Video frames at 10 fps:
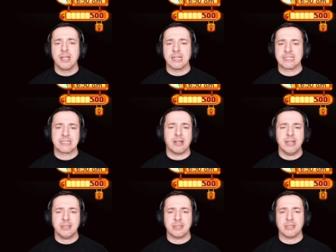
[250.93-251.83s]
a
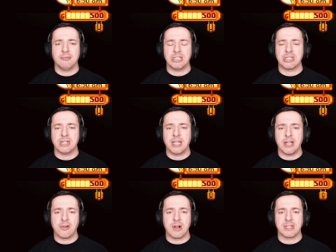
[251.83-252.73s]
scythe which can
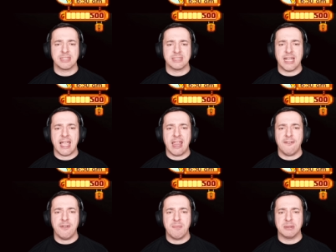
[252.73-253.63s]
cut grass into
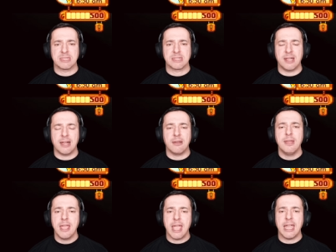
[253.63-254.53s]
hay if you built a silo,